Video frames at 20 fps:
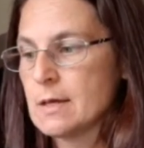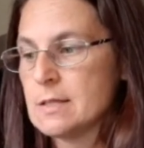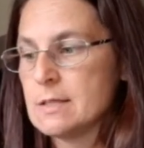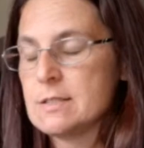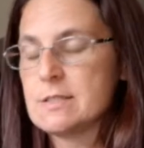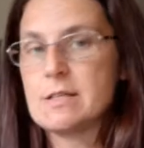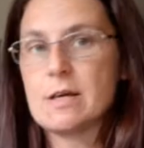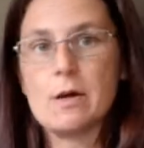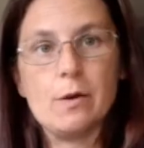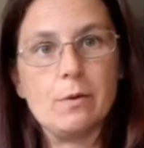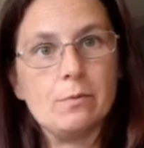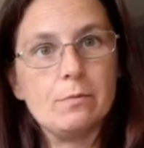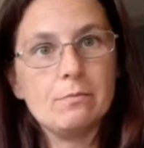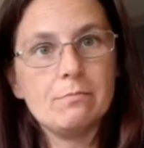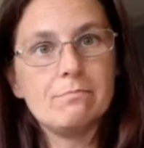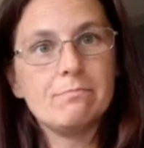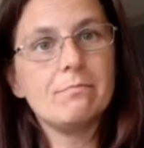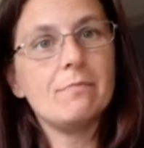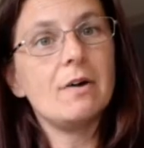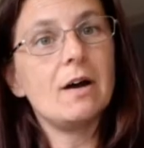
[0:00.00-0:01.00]
So
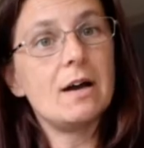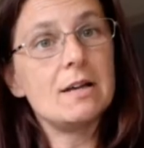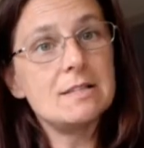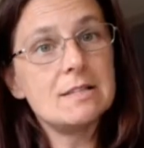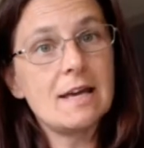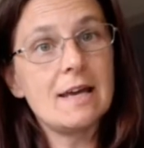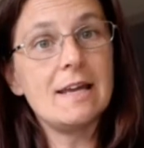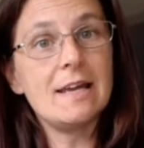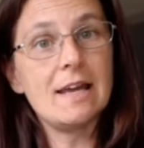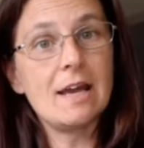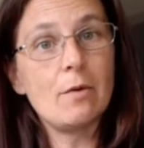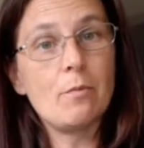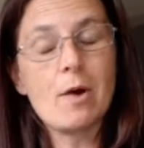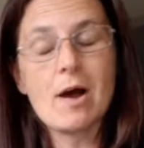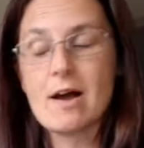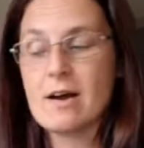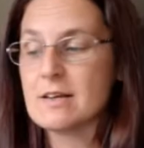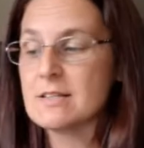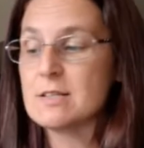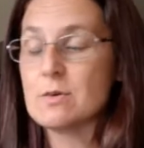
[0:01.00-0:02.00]
I take it at
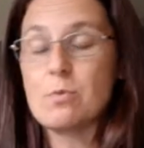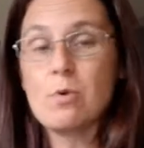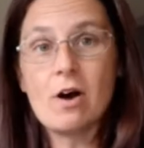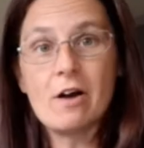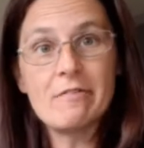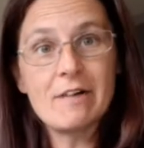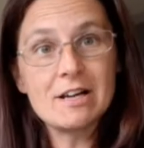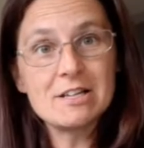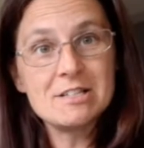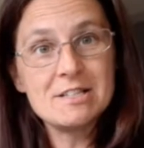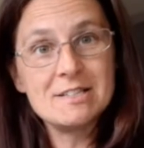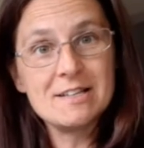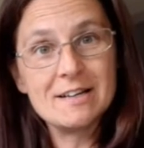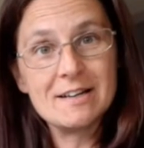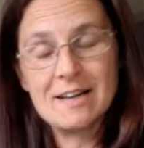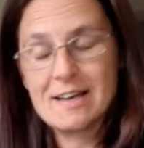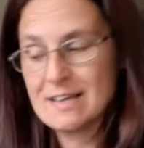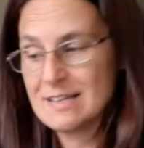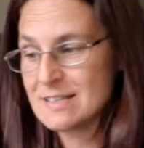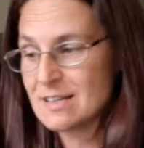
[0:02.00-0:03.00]
work. So what I've actually
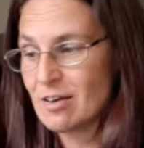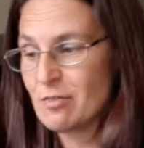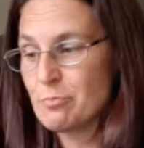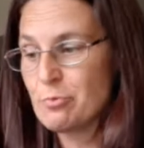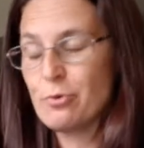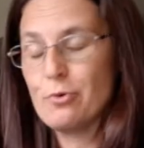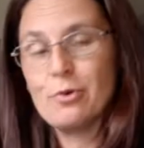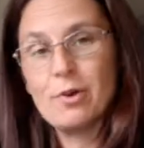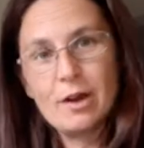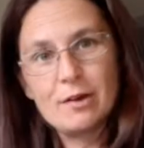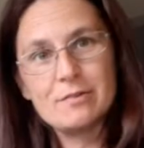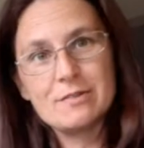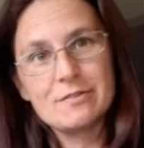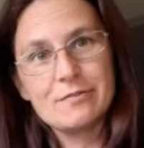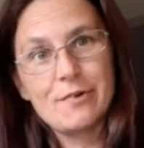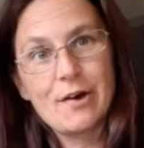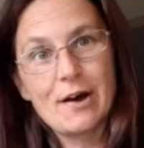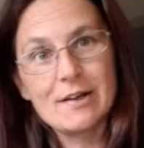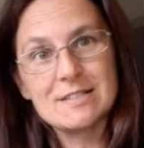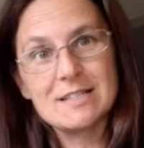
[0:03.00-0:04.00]
done is I've brought loads
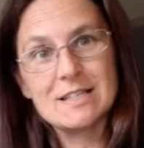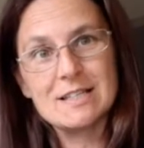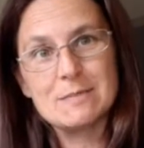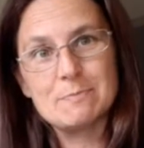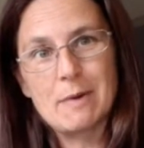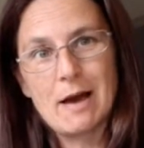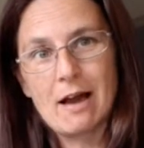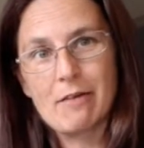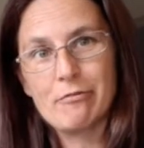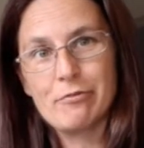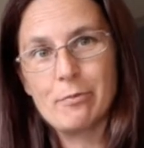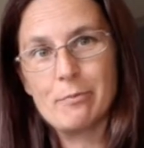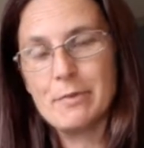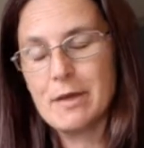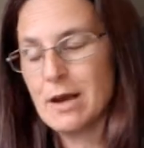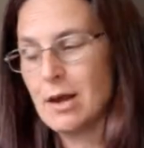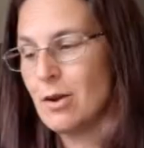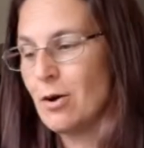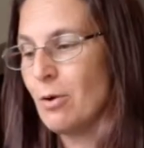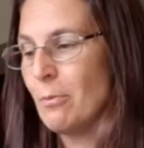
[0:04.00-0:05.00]
of cuttings back from
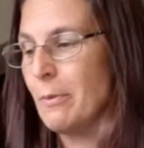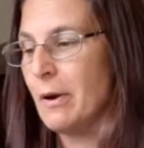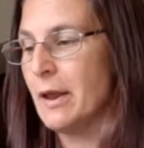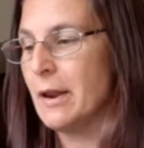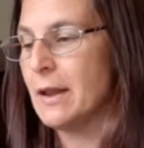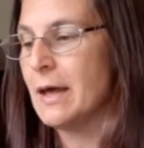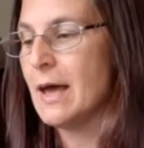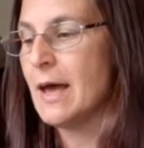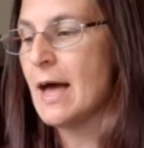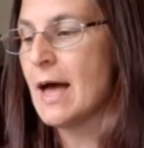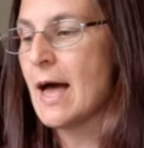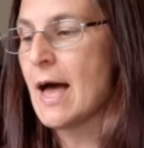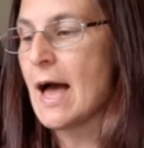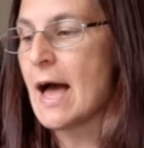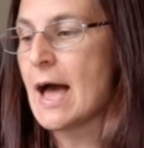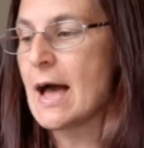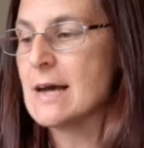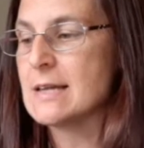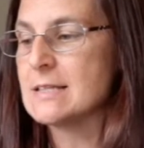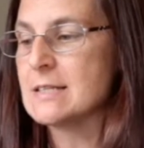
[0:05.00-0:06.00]
the allotment
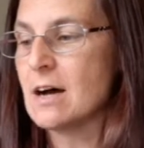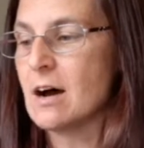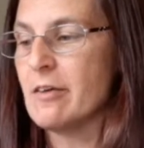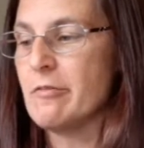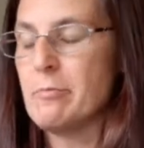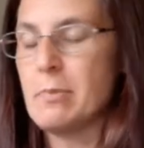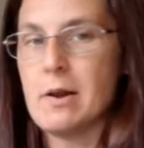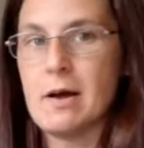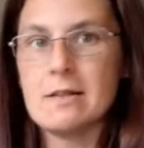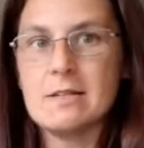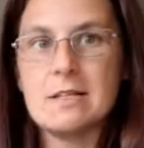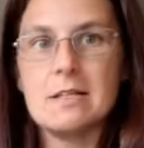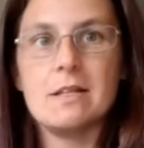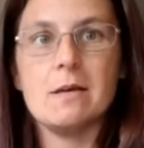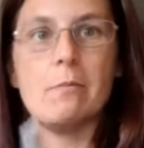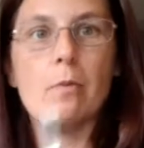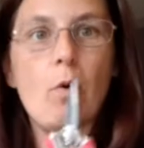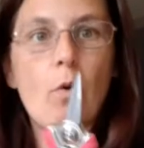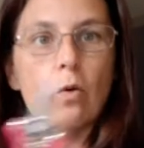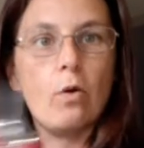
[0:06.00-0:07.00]
and I've planted
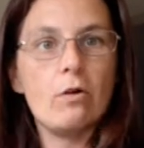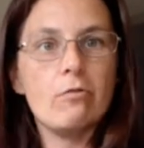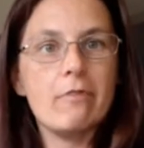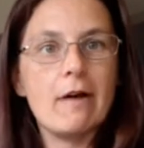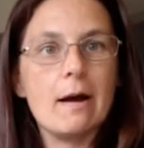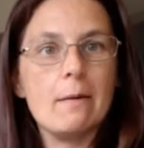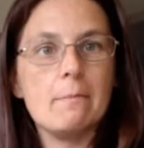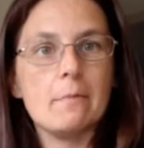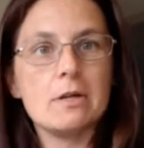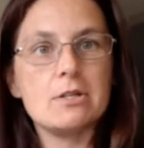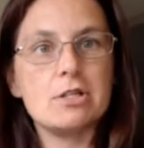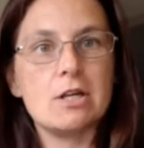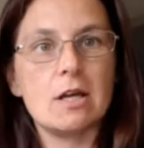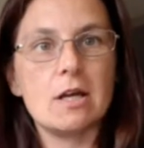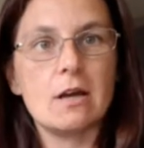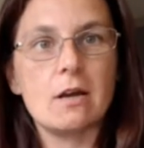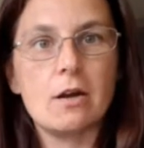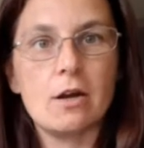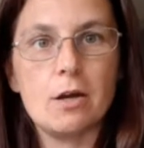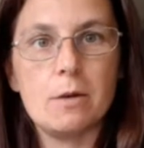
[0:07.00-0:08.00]
them all around my
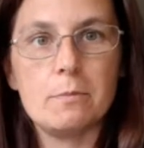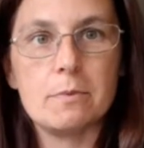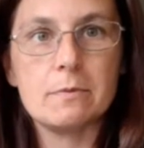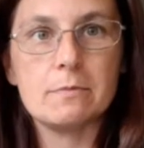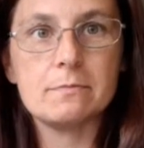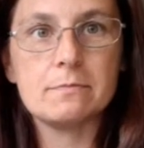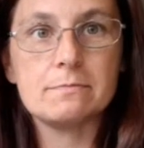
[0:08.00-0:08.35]
chicken coop.